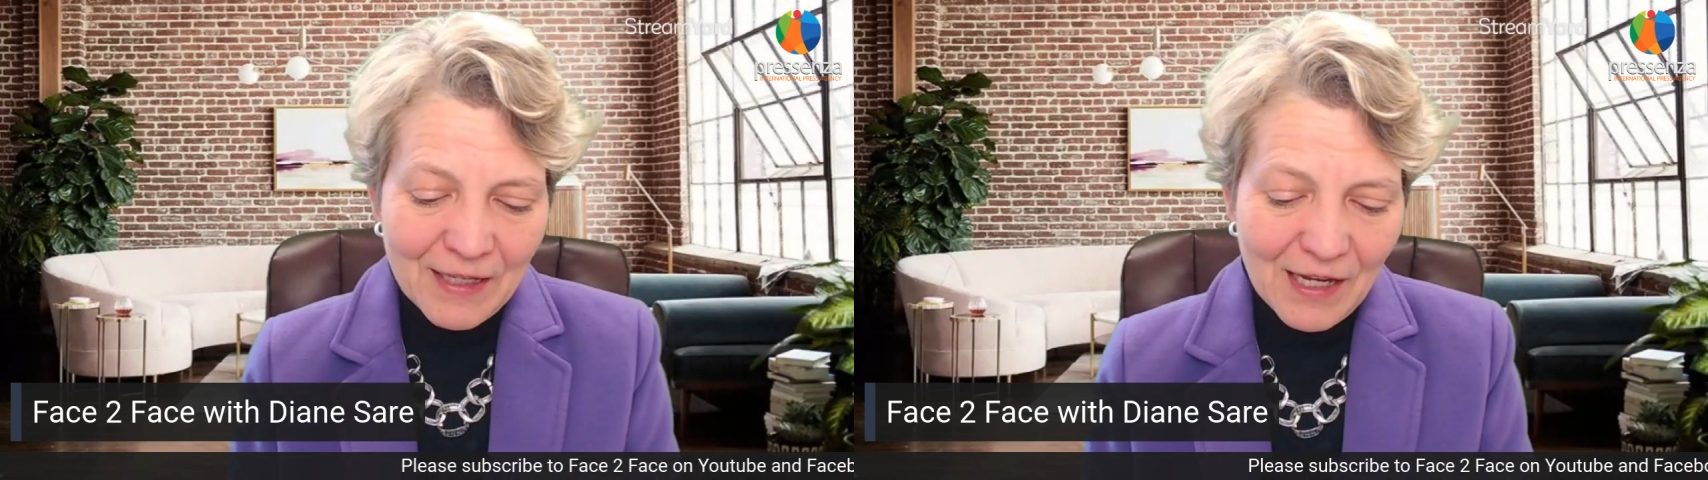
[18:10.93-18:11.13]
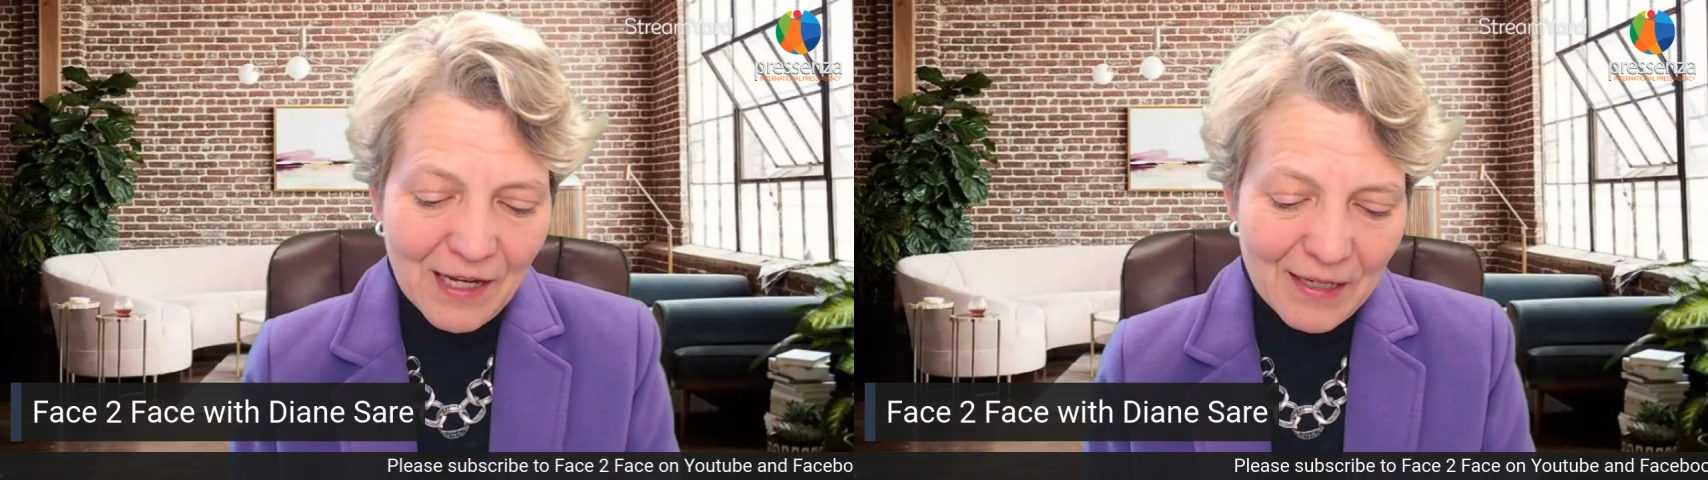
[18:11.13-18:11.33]

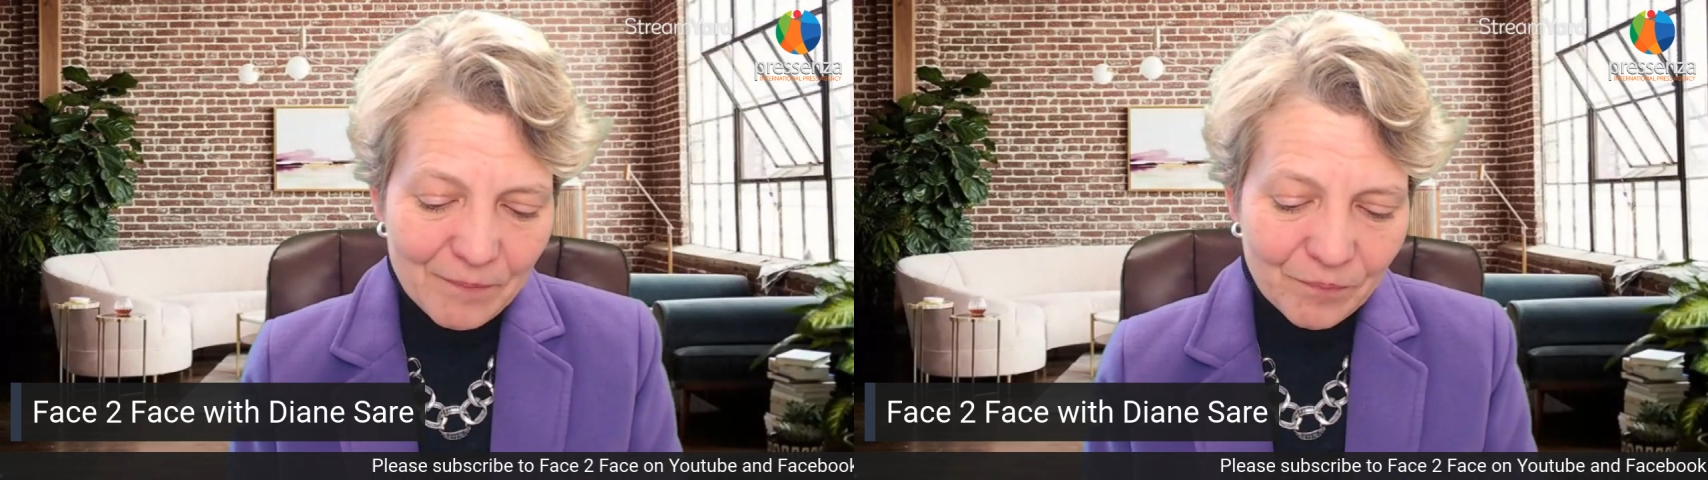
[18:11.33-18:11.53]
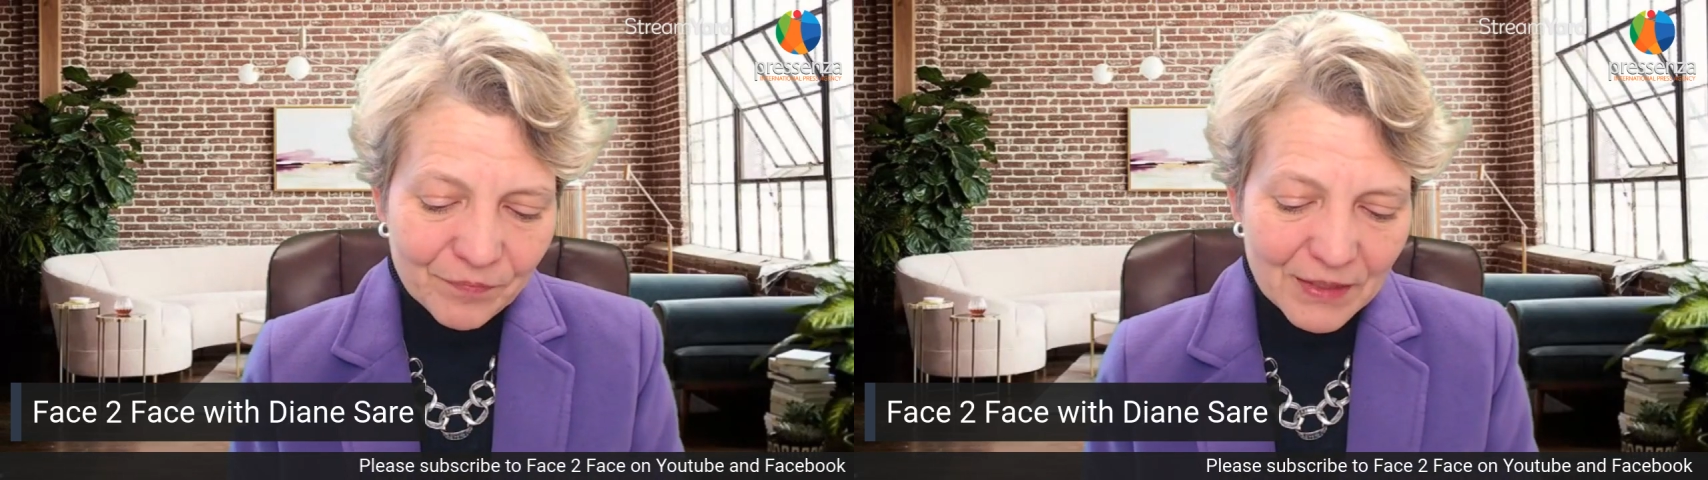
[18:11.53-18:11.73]

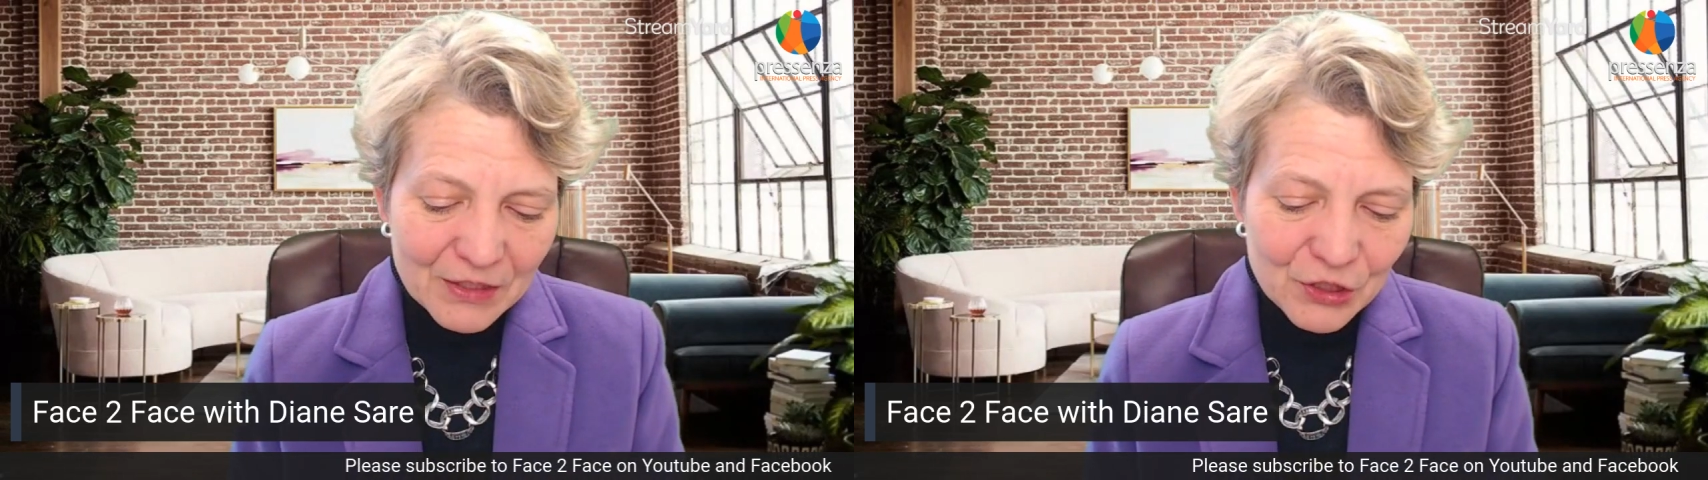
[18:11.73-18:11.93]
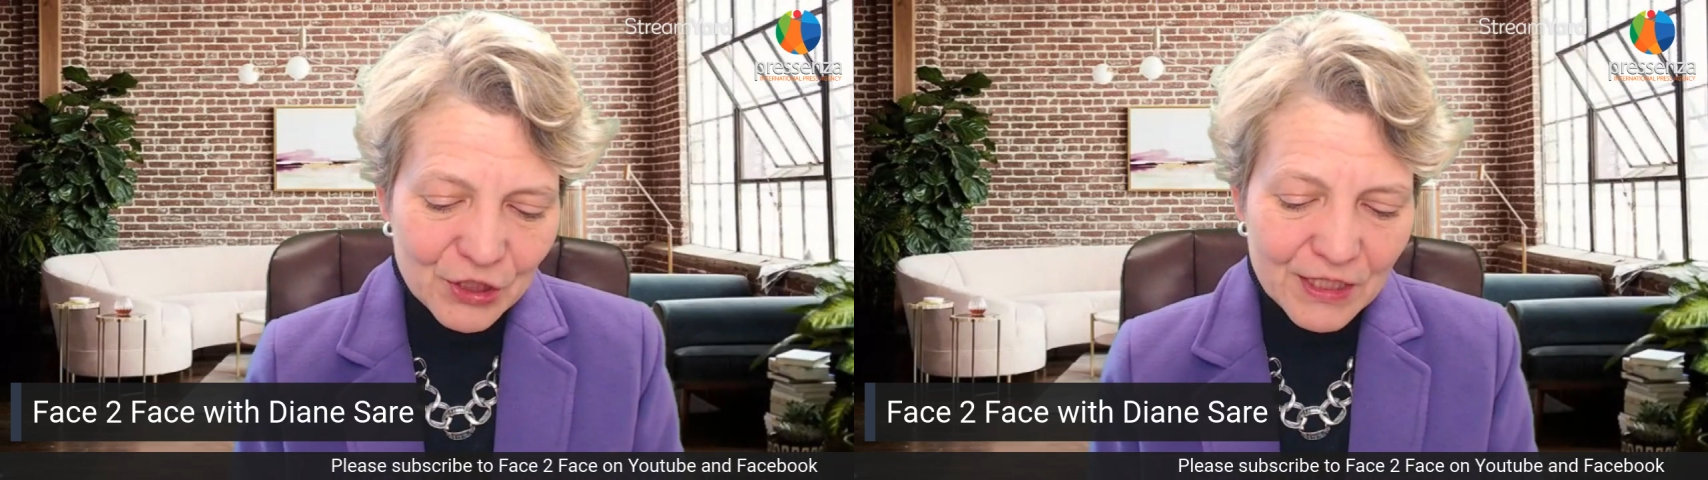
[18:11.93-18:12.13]
Um,
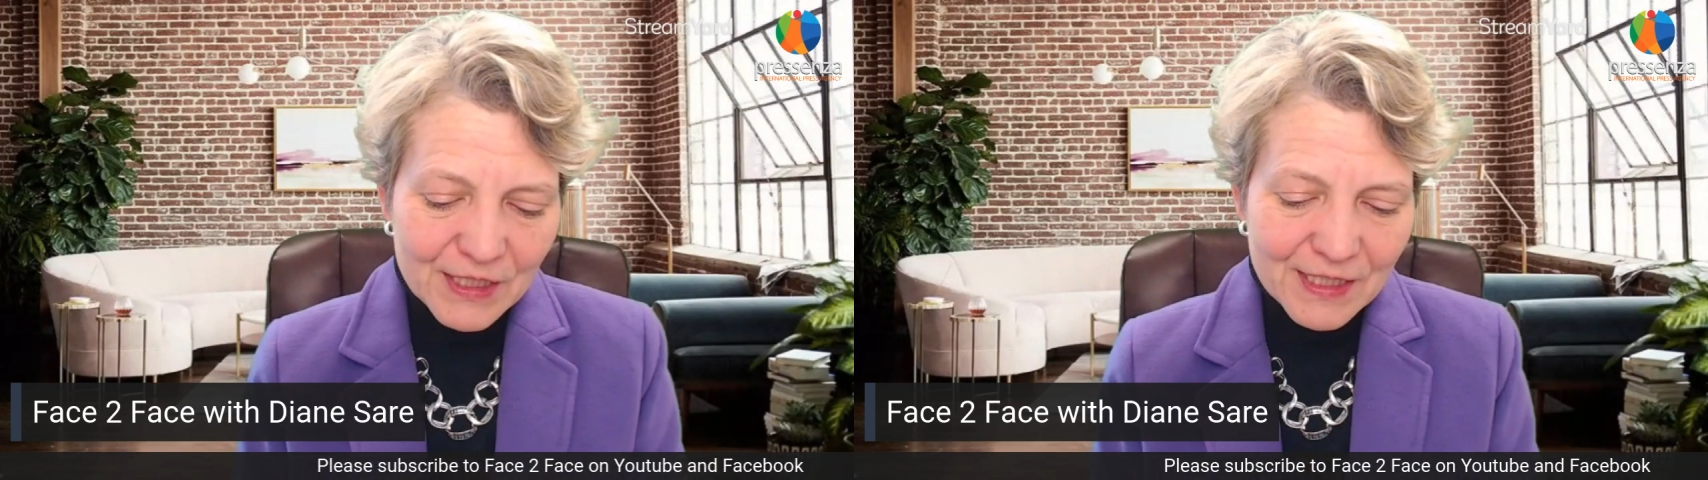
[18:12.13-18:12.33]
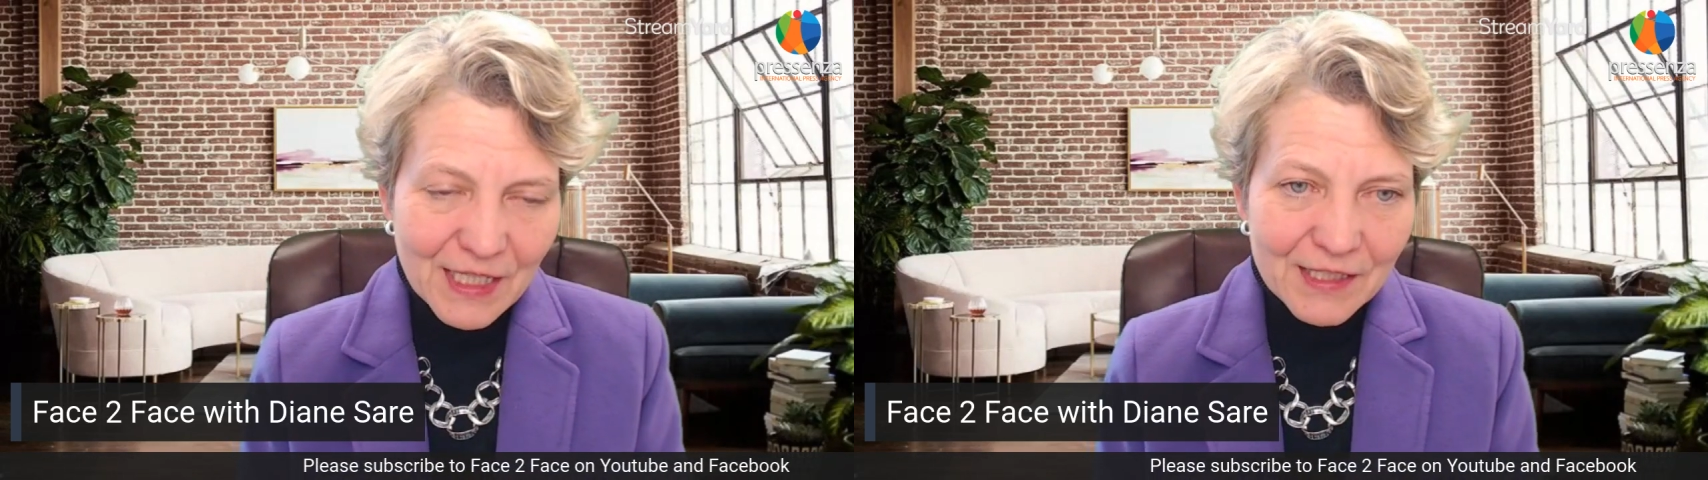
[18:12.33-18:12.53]
she
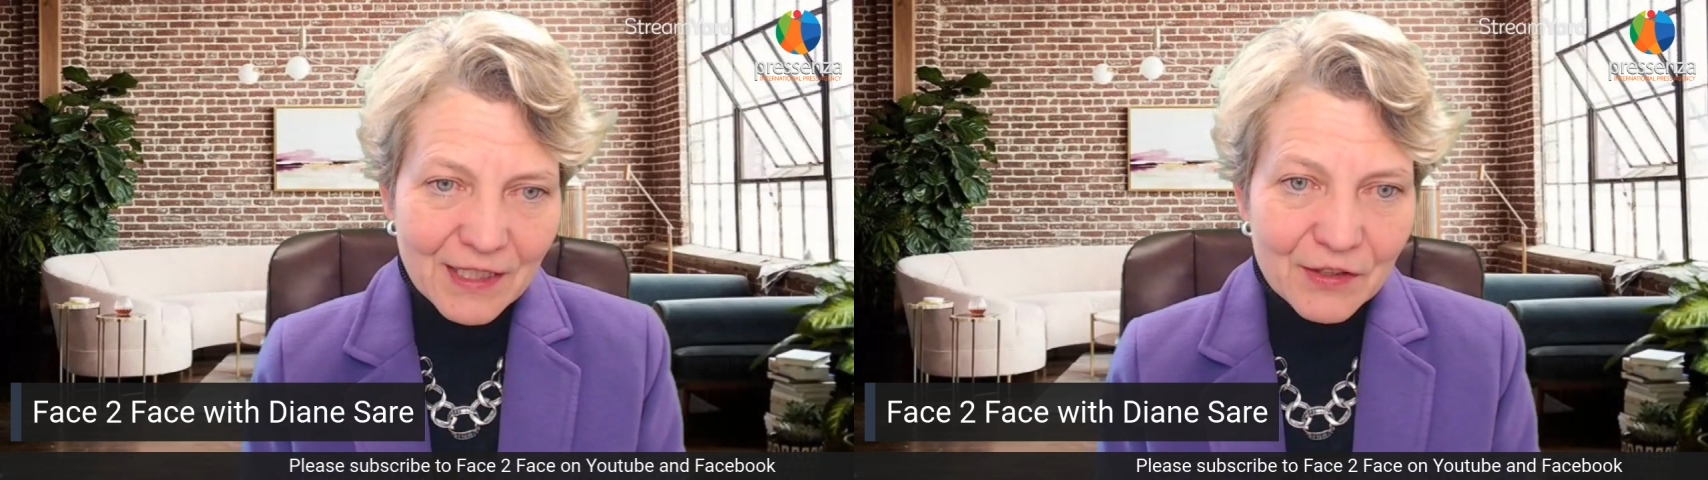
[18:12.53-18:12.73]
said